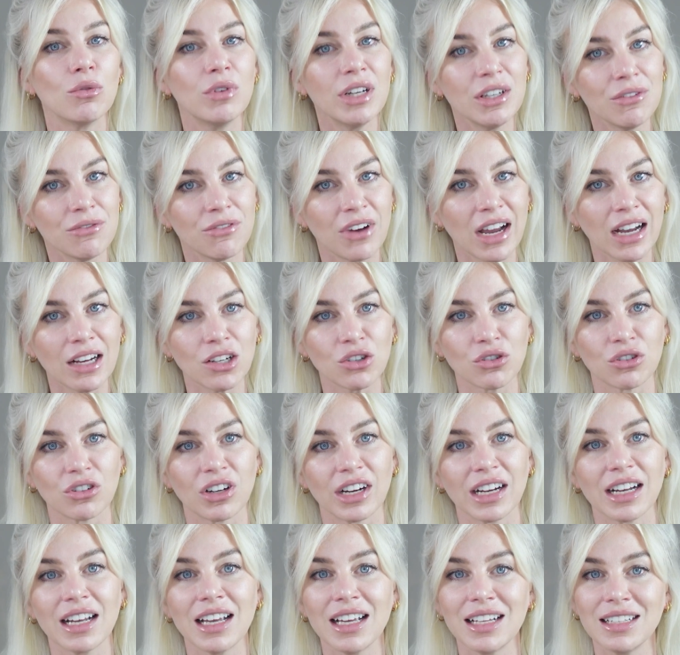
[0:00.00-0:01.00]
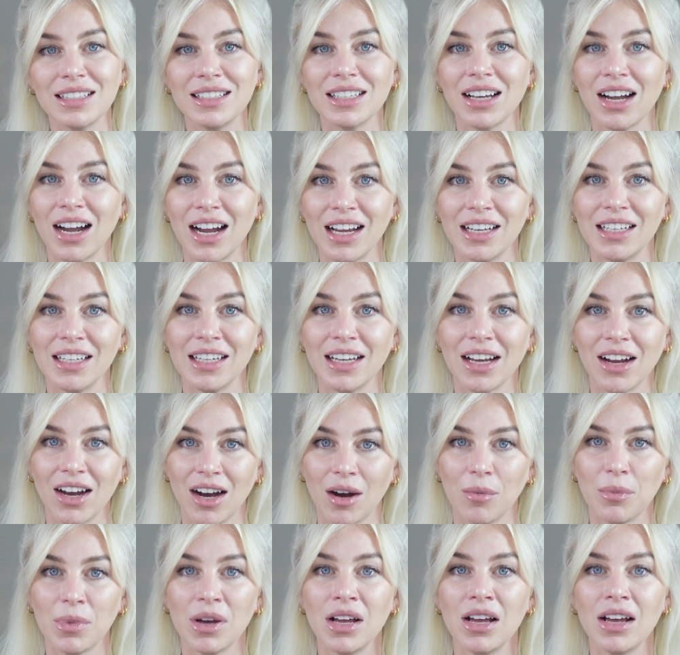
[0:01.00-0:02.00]
refactoring and tidying
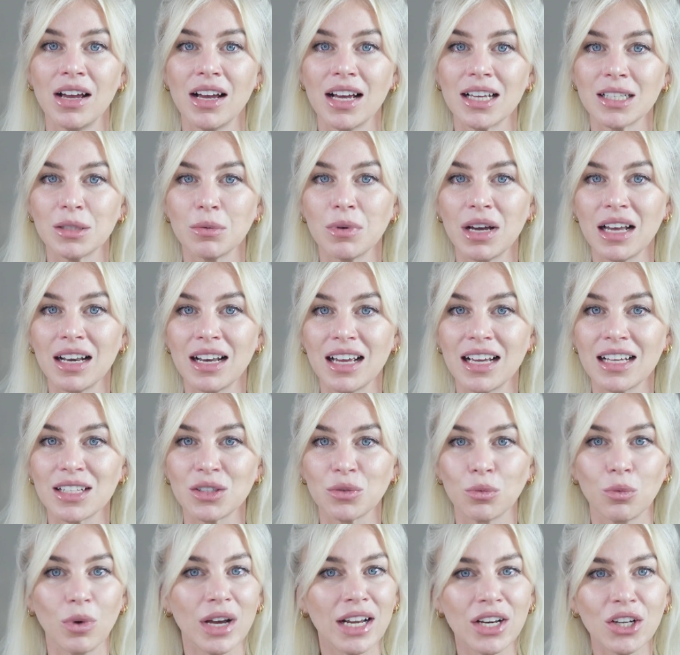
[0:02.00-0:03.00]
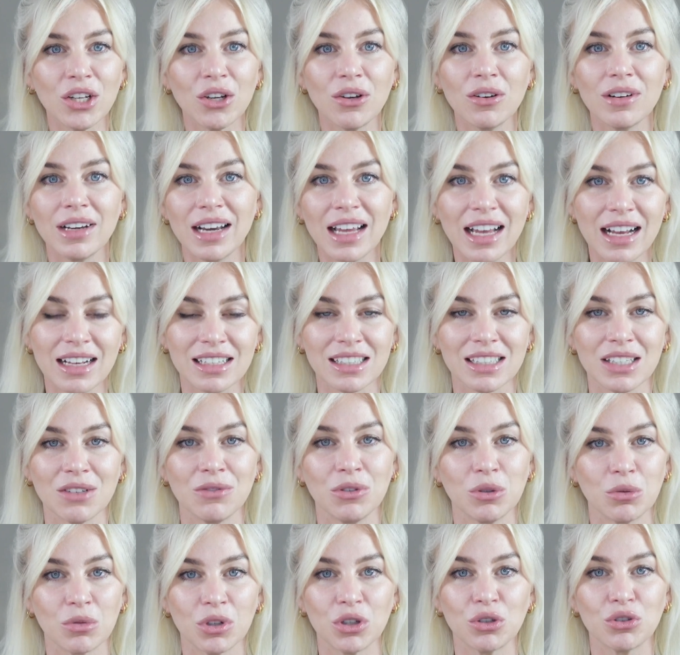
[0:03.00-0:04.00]
up, as well as where to go next
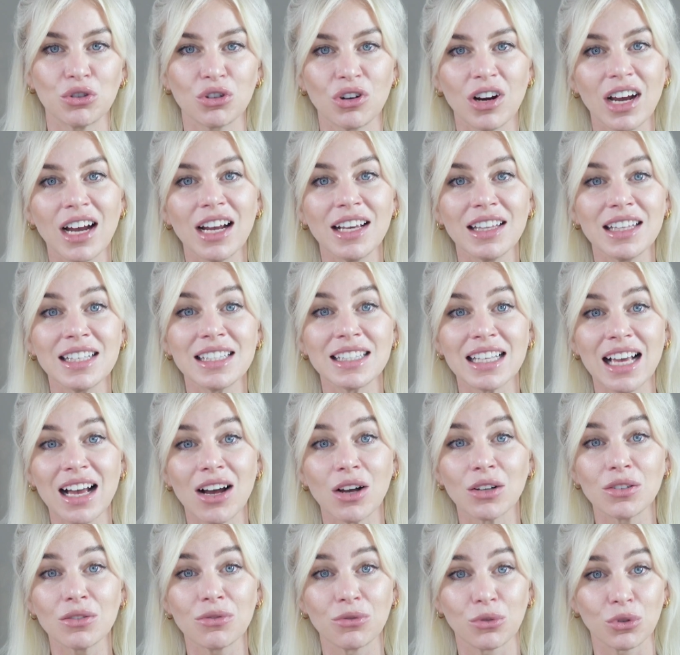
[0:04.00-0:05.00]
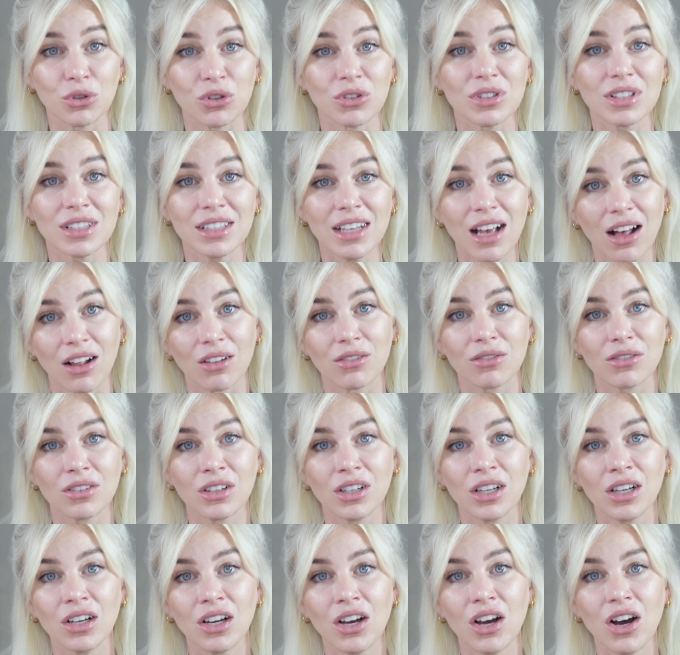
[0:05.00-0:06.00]
if you want to try this out for yourself.
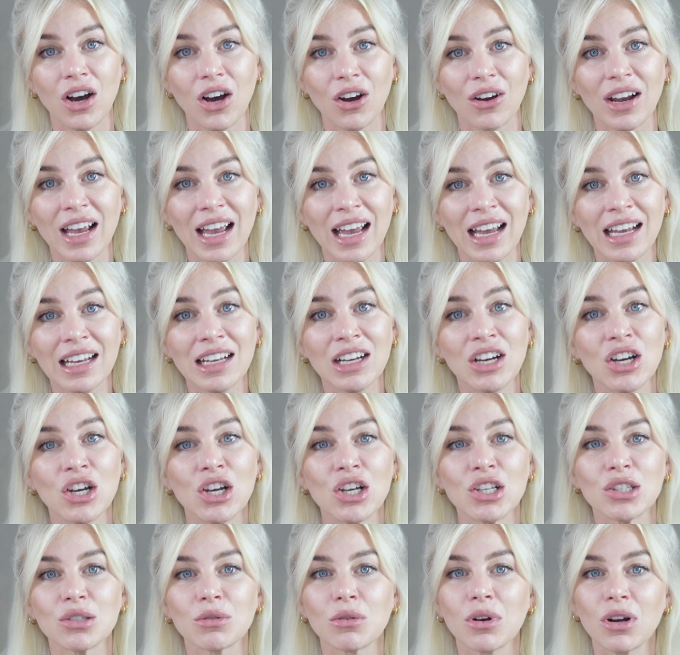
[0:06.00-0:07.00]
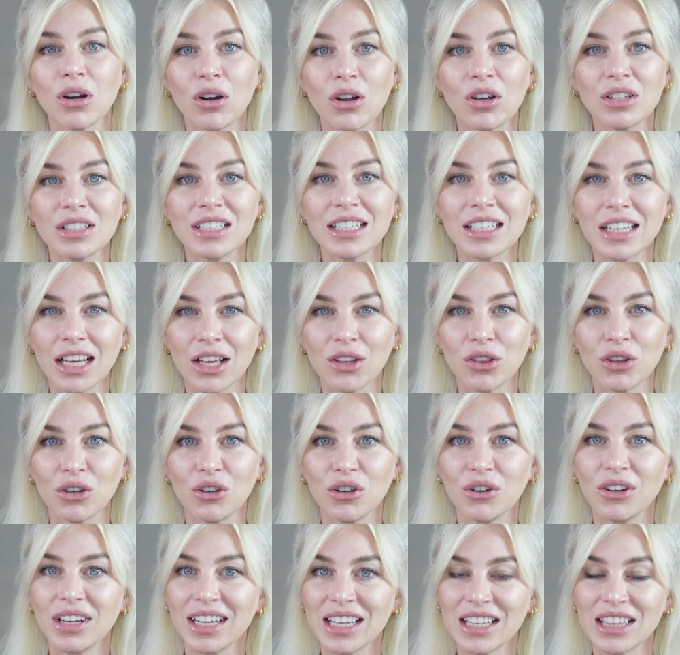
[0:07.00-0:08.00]
Okay, so a lot to get
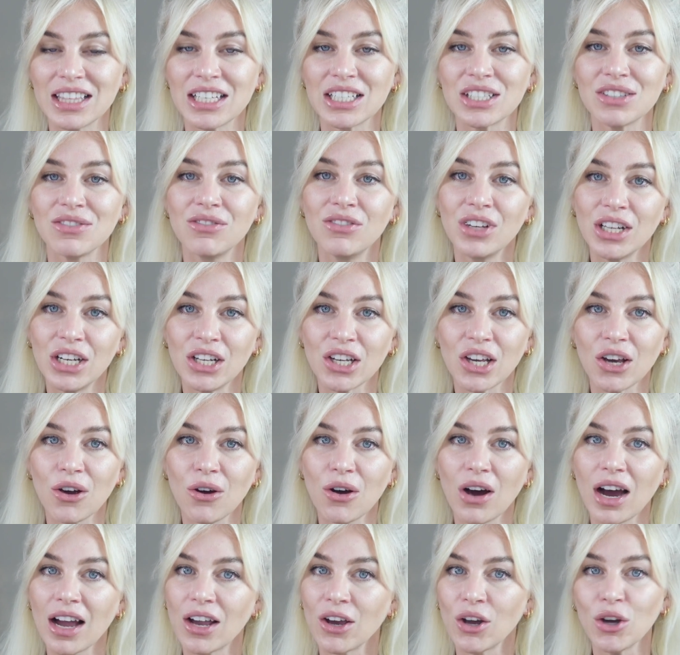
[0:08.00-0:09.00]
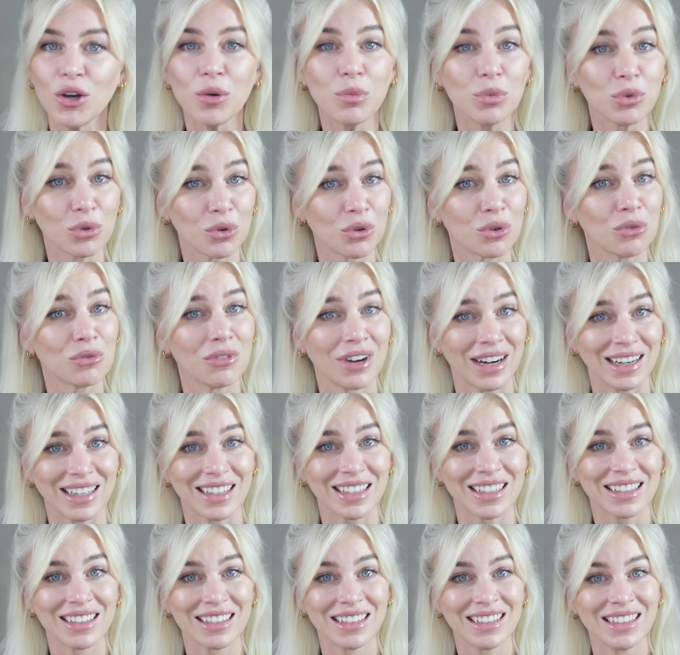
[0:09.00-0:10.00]
through in this video. I hope you're
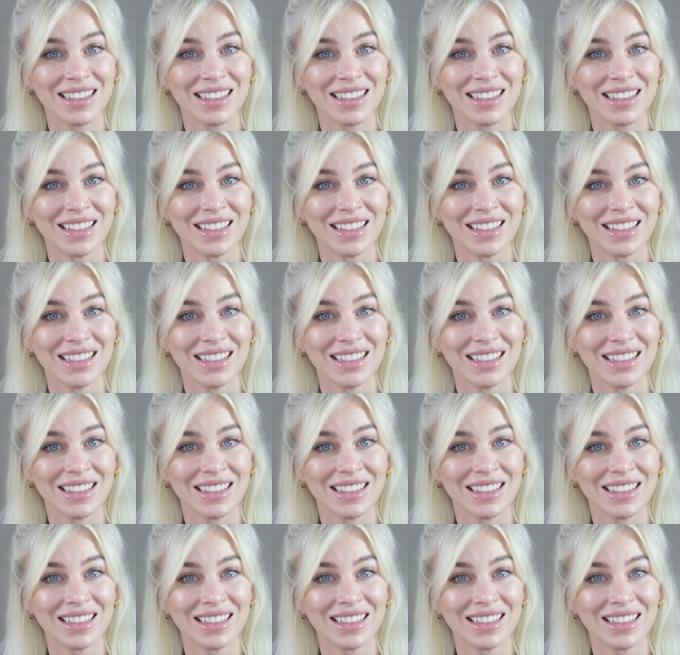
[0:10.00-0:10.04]
ready.